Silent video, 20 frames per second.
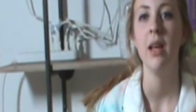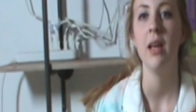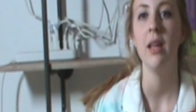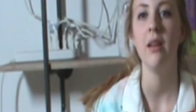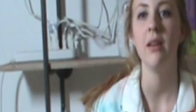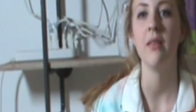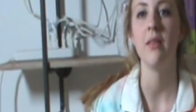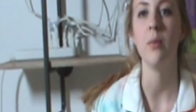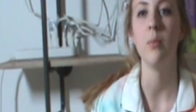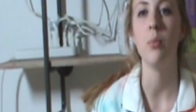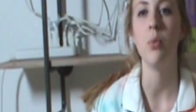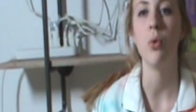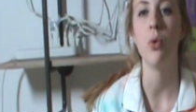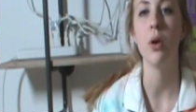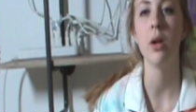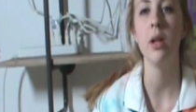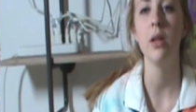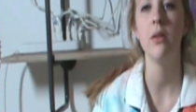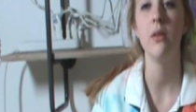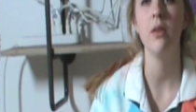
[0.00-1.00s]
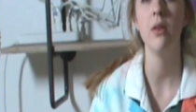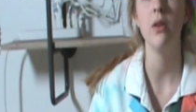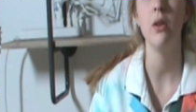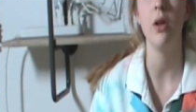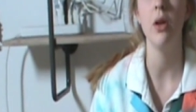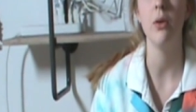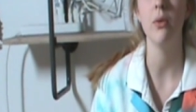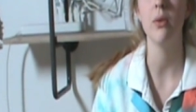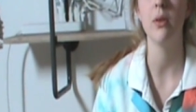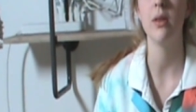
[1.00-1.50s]
It is important to
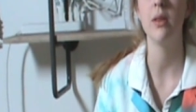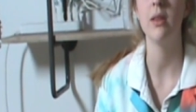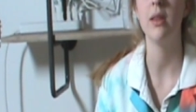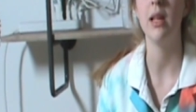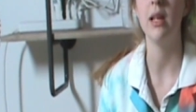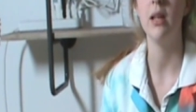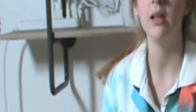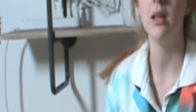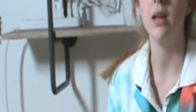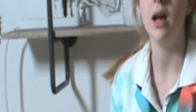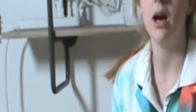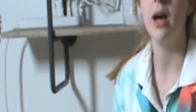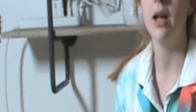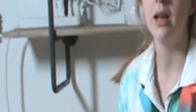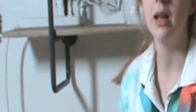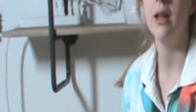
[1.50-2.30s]
note that not